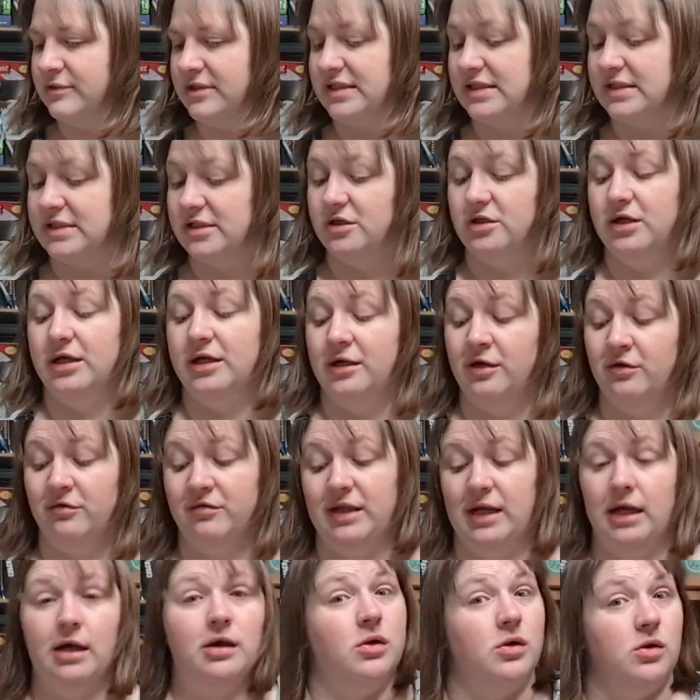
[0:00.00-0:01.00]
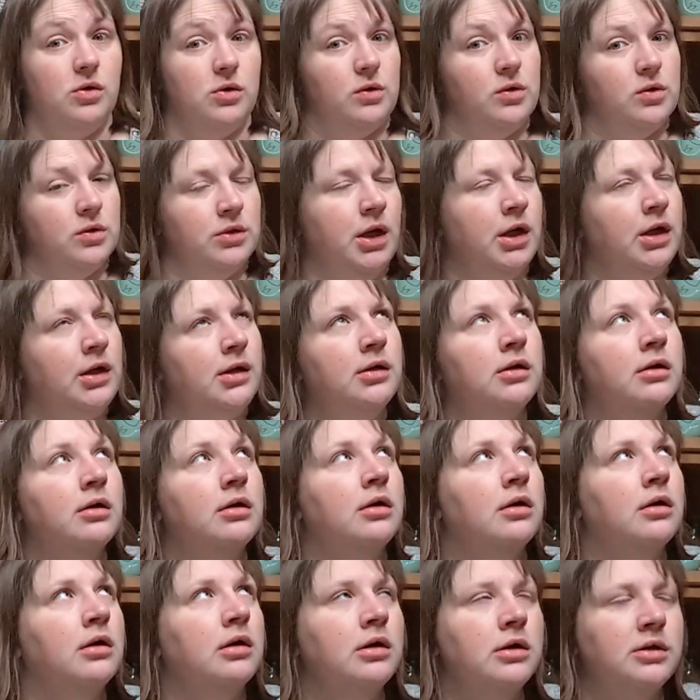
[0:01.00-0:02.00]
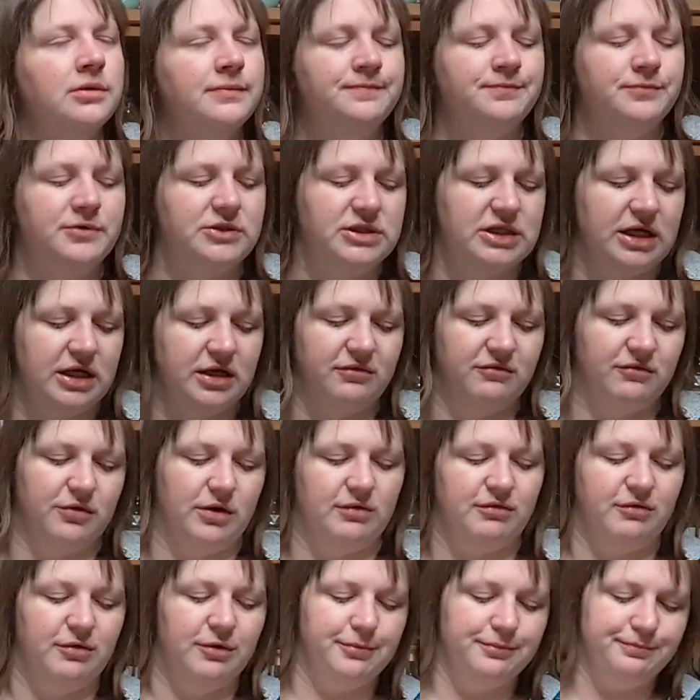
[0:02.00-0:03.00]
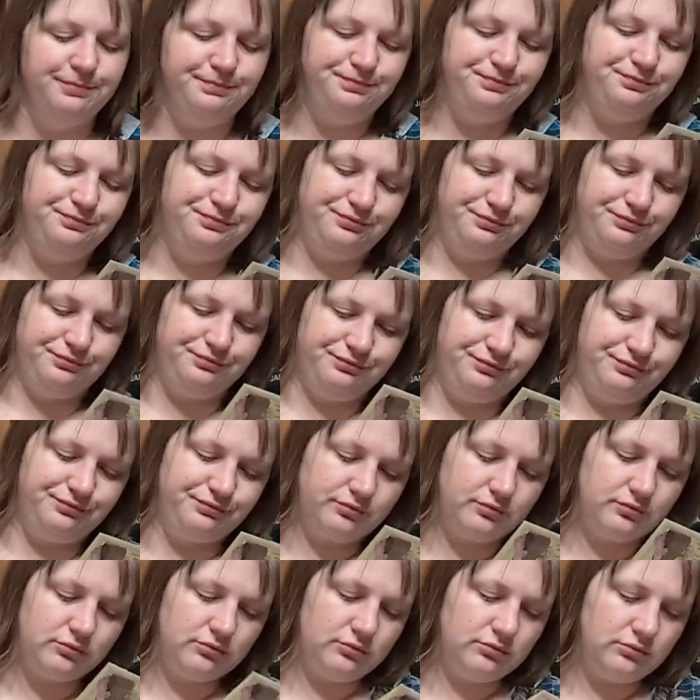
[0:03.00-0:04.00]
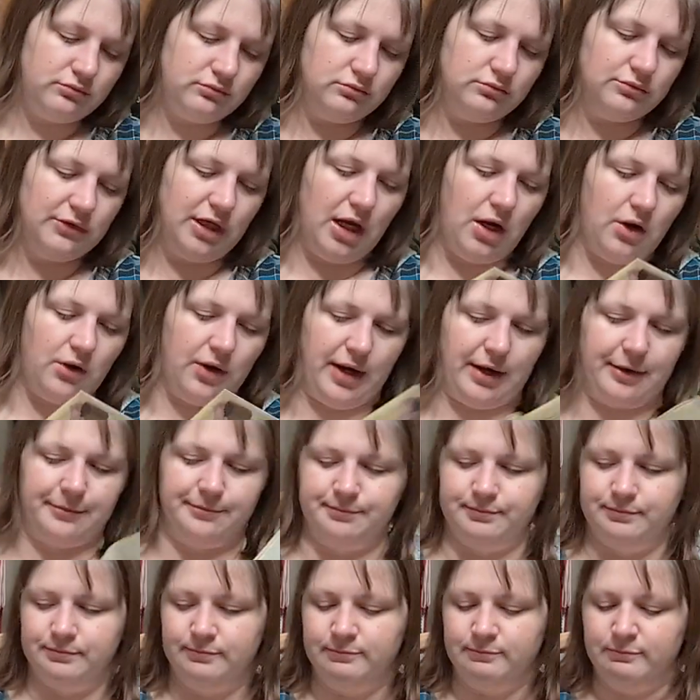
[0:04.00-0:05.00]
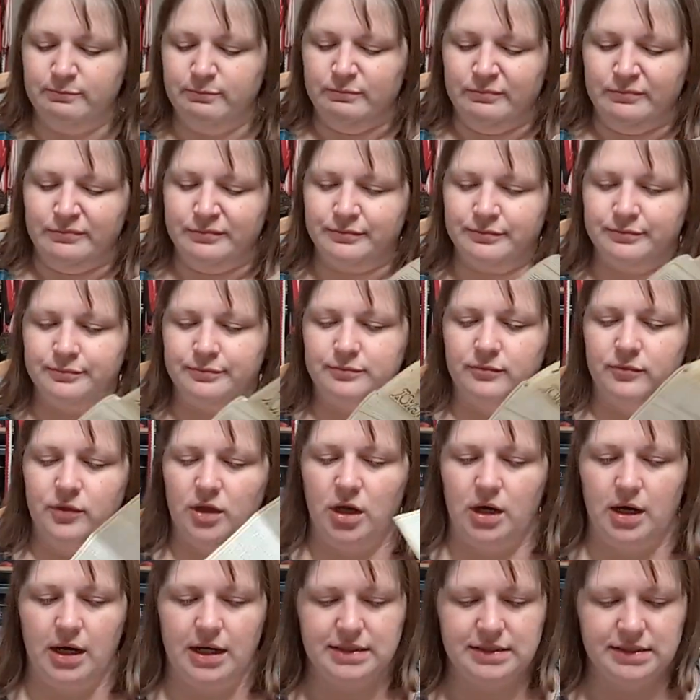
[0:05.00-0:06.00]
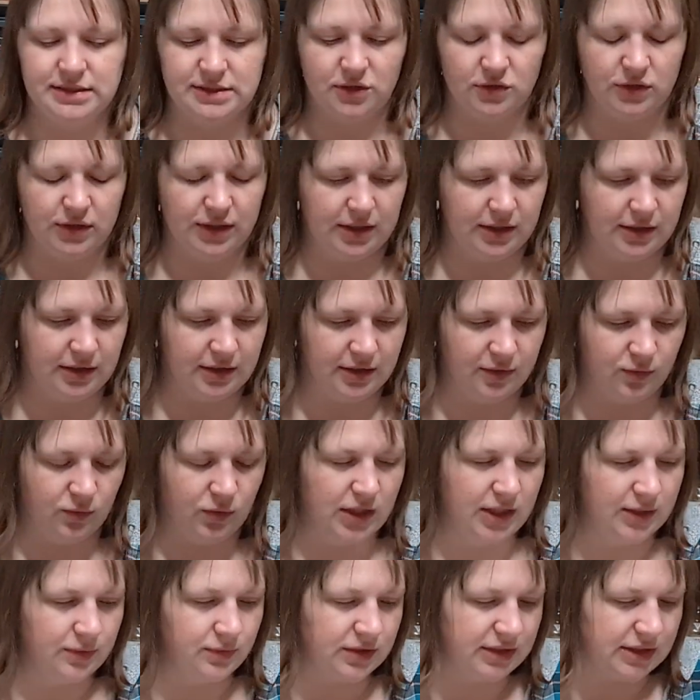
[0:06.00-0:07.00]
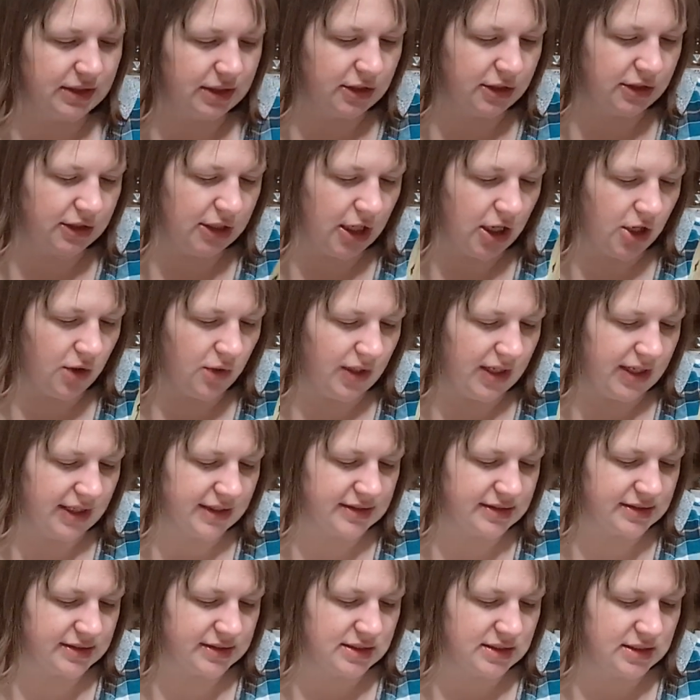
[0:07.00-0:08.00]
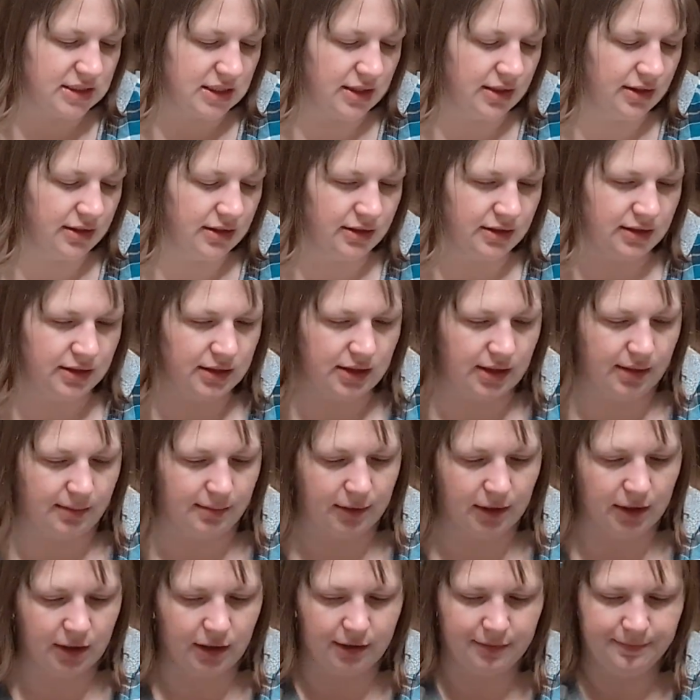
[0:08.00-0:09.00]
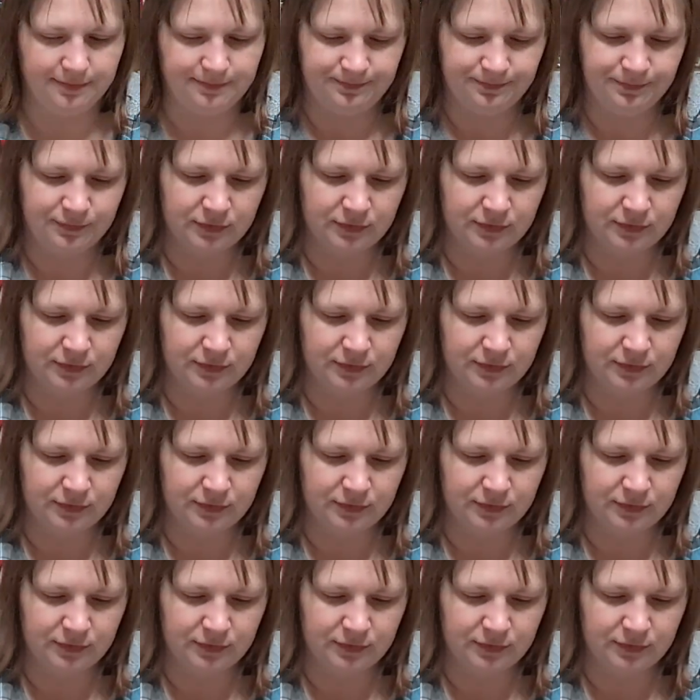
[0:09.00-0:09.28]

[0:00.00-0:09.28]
Still getting over that cold. Oh, it's taking forever. Okay. All right, so the one with the lowest number.